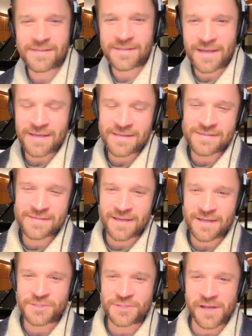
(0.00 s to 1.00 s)
nice
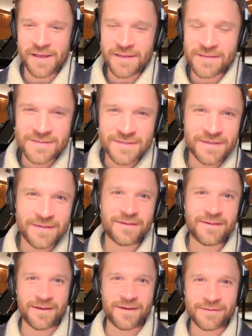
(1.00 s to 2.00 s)

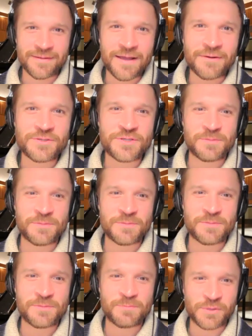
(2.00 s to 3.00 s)
jazzy kind of loungy
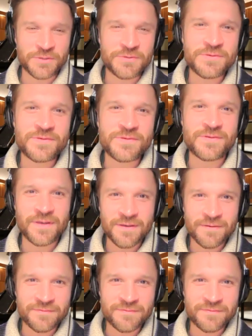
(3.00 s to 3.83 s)
blues vibe you